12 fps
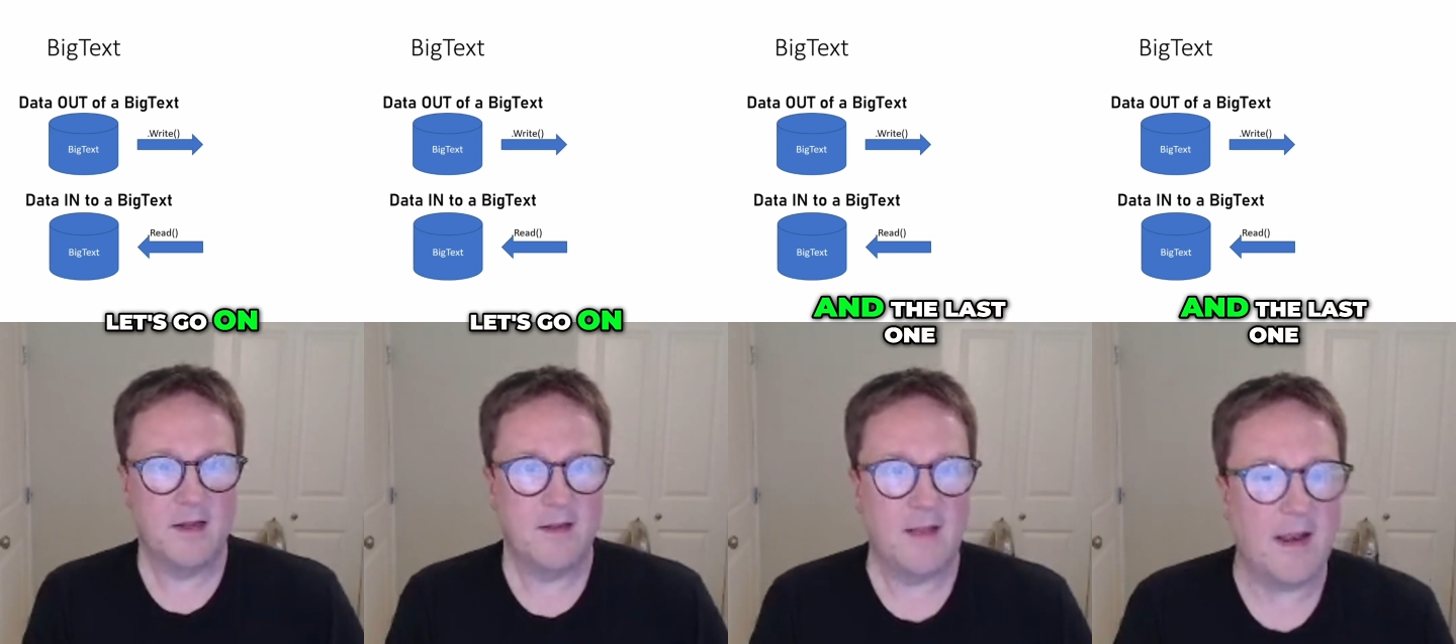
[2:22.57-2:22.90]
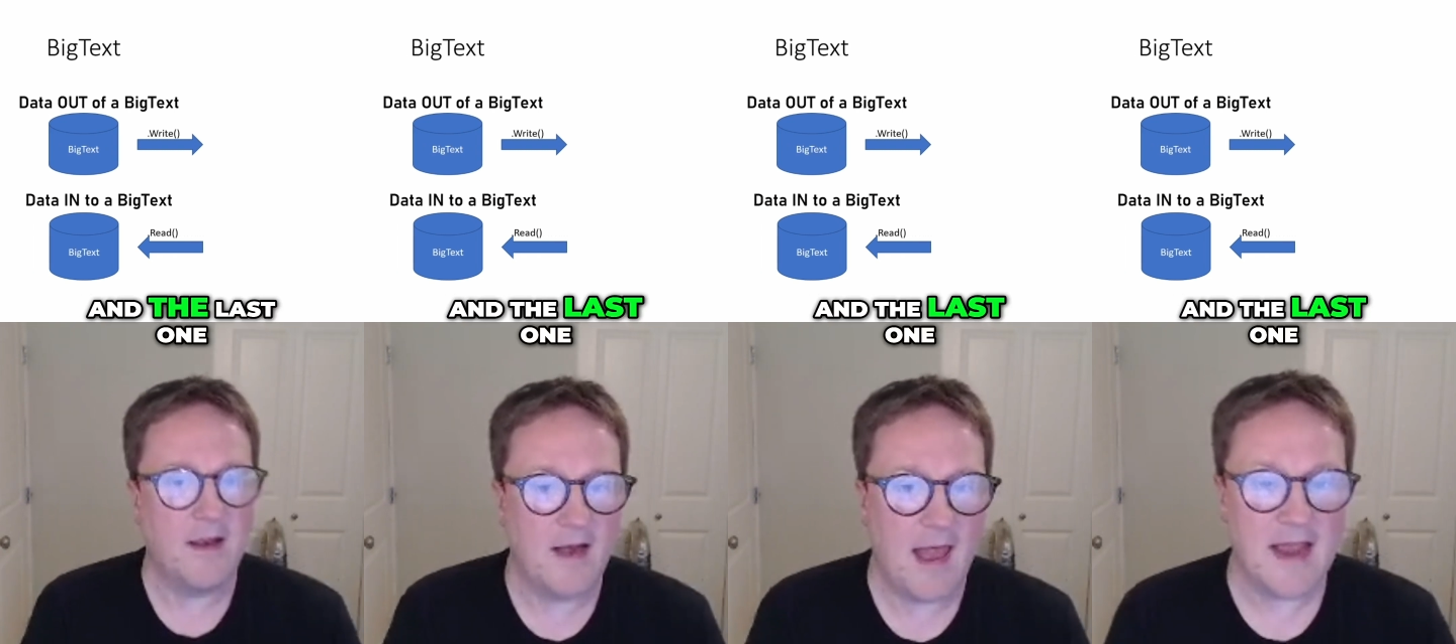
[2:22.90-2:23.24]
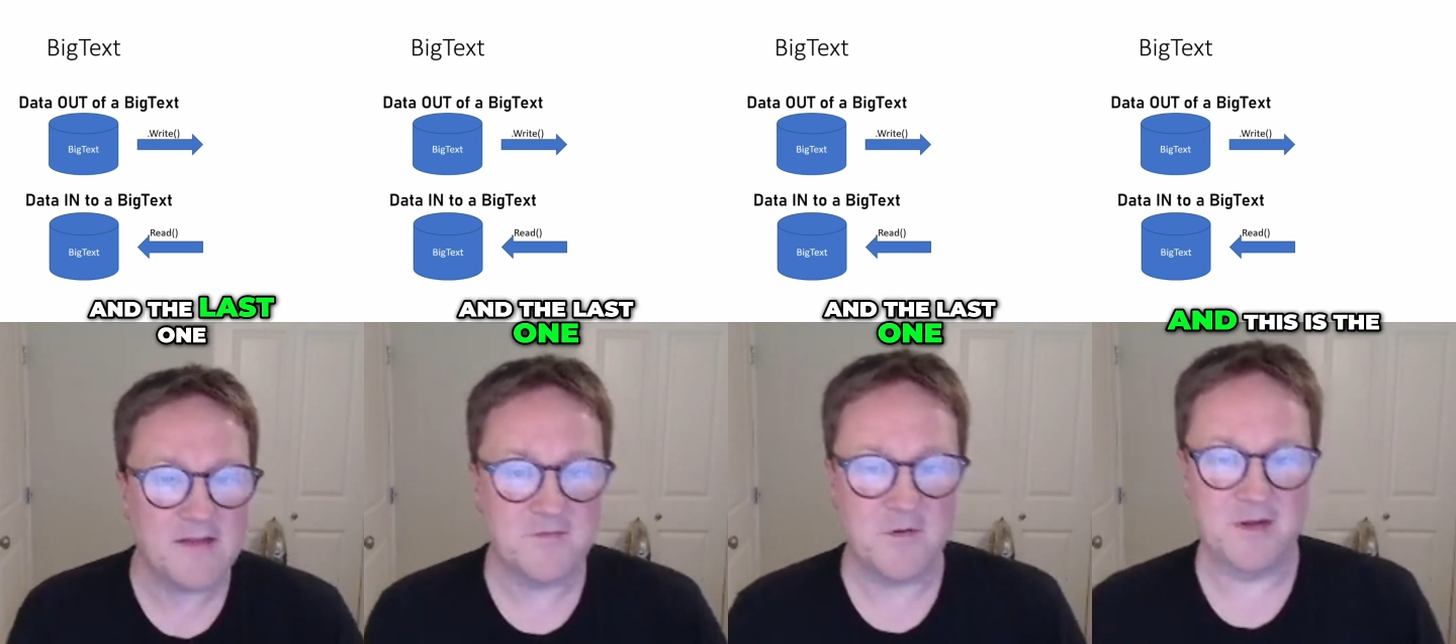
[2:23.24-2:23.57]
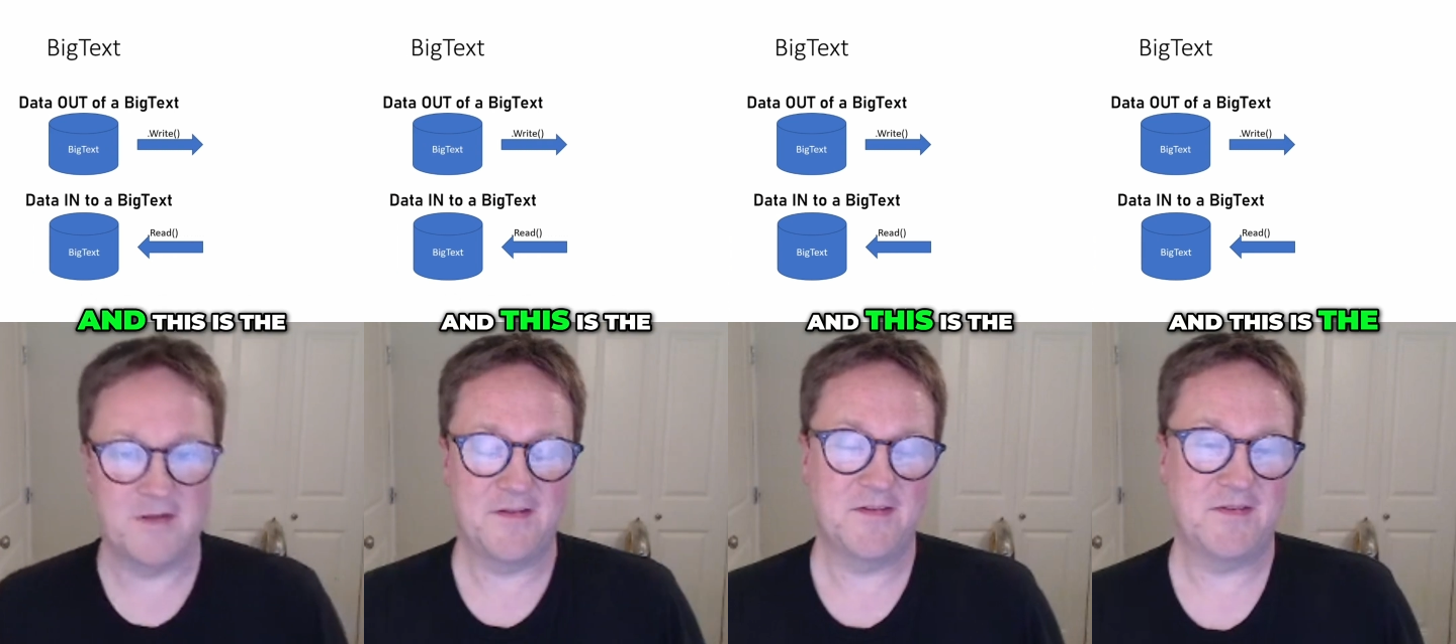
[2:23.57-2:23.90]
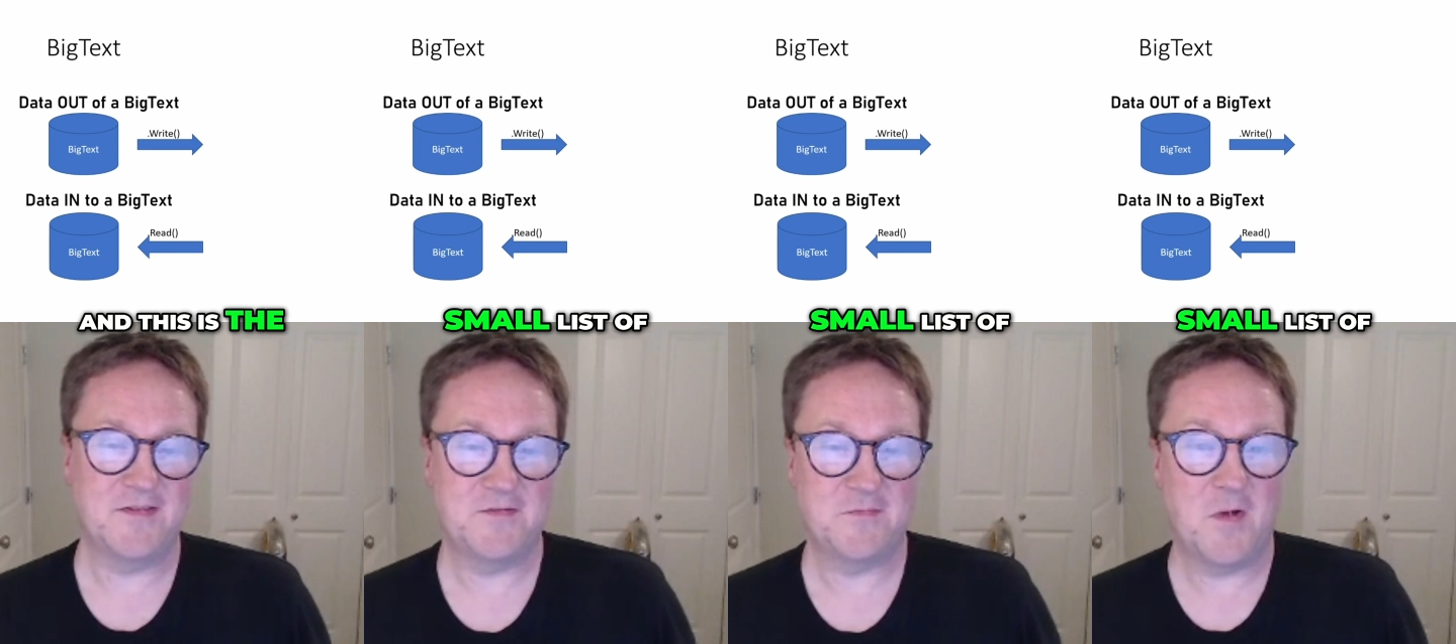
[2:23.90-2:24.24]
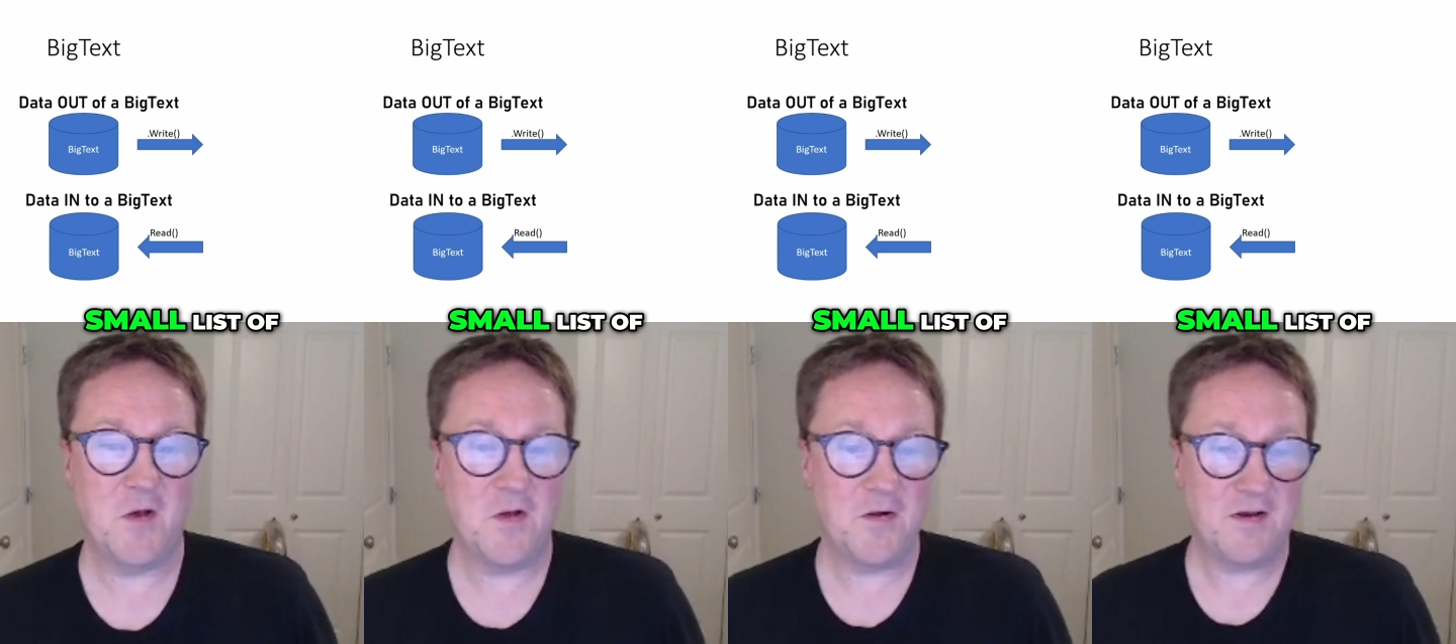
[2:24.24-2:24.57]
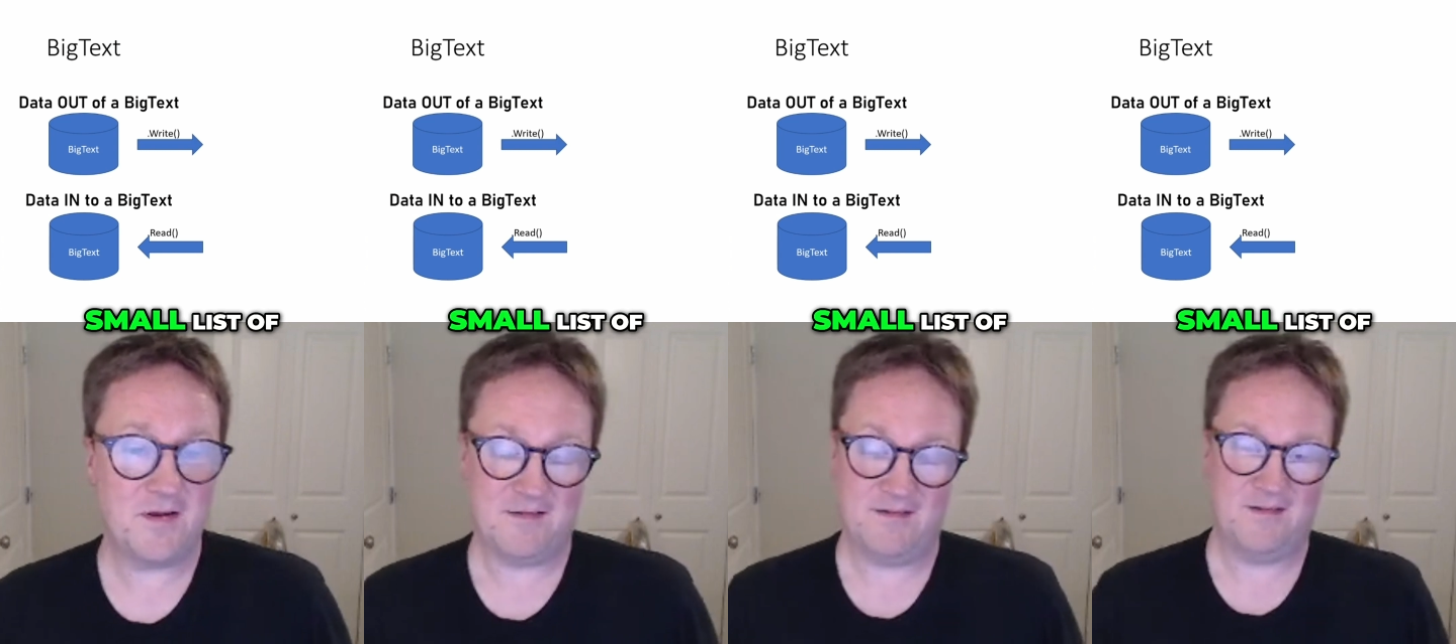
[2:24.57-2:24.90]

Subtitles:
And the last one in this small